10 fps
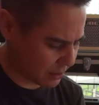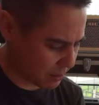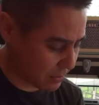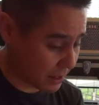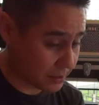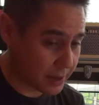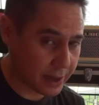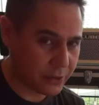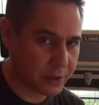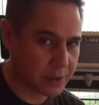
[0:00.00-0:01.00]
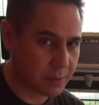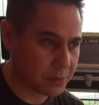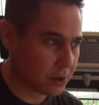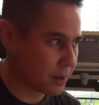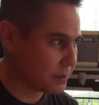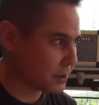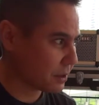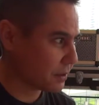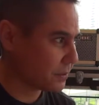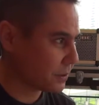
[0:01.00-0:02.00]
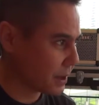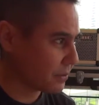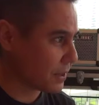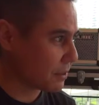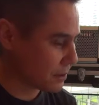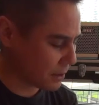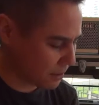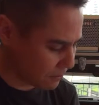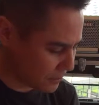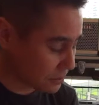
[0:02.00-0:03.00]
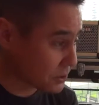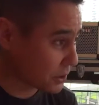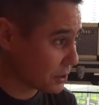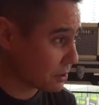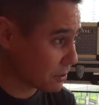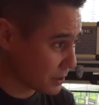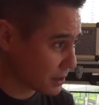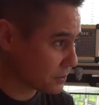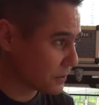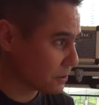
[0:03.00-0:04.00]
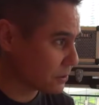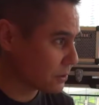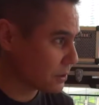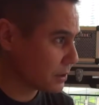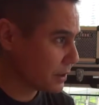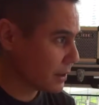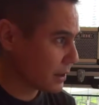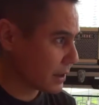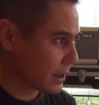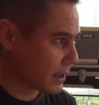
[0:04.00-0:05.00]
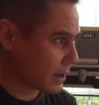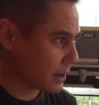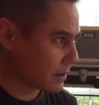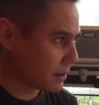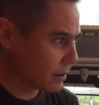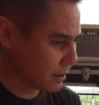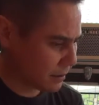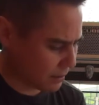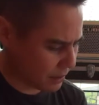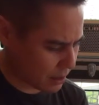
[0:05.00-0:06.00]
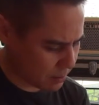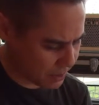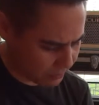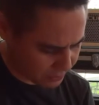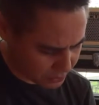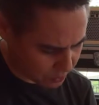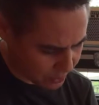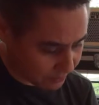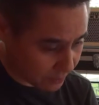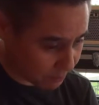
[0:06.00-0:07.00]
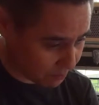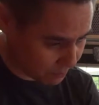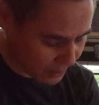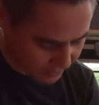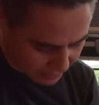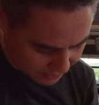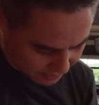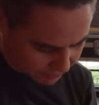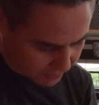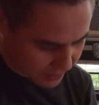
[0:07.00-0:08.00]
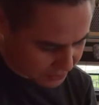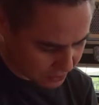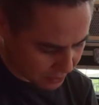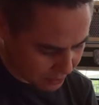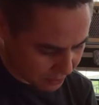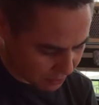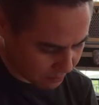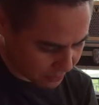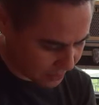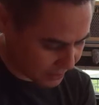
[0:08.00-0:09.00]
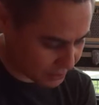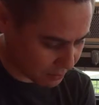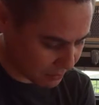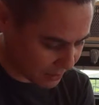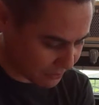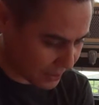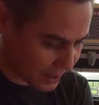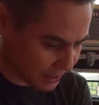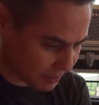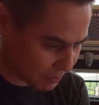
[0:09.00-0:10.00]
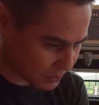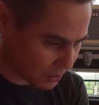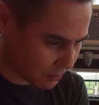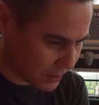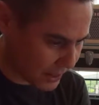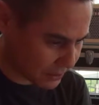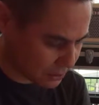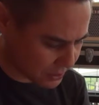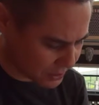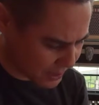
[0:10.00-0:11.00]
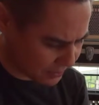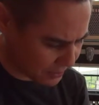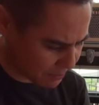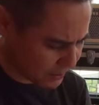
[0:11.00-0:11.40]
meditation sometimes. You know, if you get that thing that feels secure, it does feel good. And I mean, this one, if I play that any faster, I know I'm going to get some left hand sort of pain. So I stay in the